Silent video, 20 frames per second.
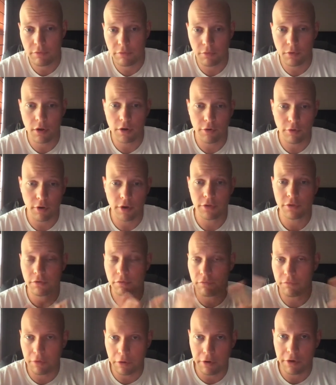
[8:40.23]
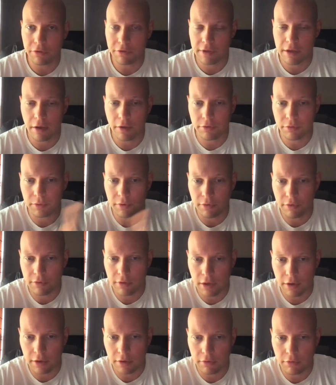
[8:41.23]
across various counseling
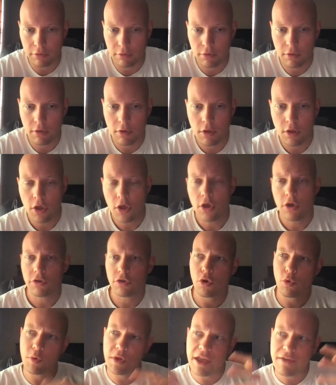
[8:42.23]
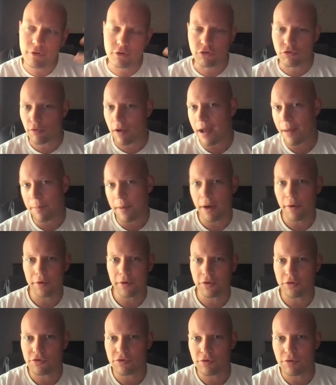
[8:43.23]
settings. So we have a dropout
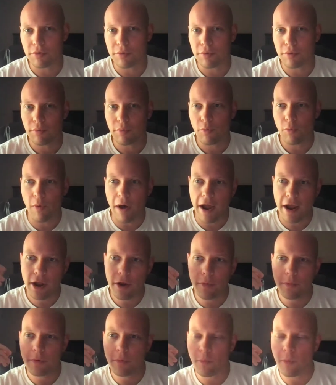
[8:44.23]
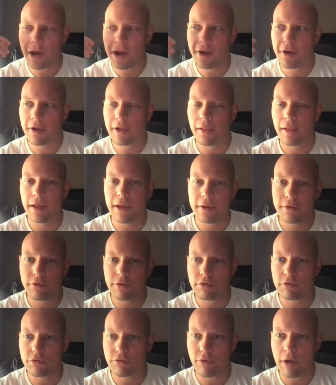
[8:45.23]
issue. Why are
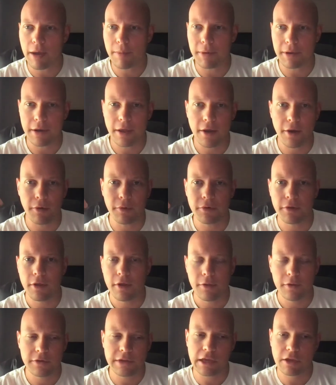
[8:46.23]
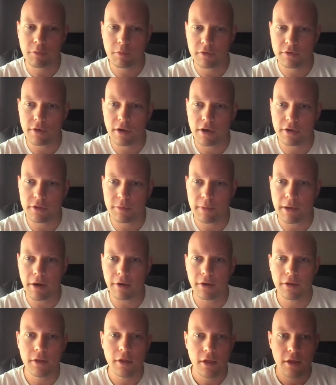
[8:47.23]
clients dropping out? Textbook talks about
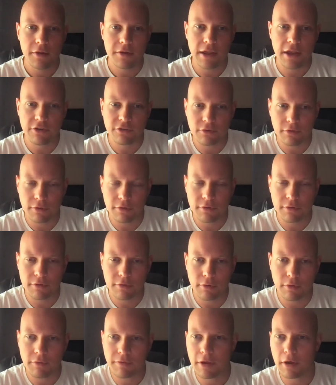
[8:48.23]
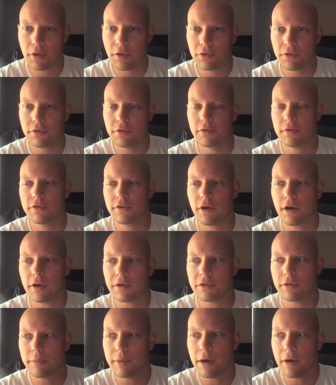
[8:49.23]
it. National Institute of Health
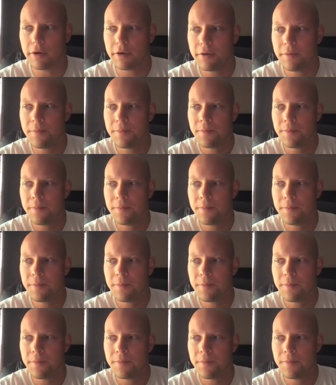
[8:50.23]
talks about it.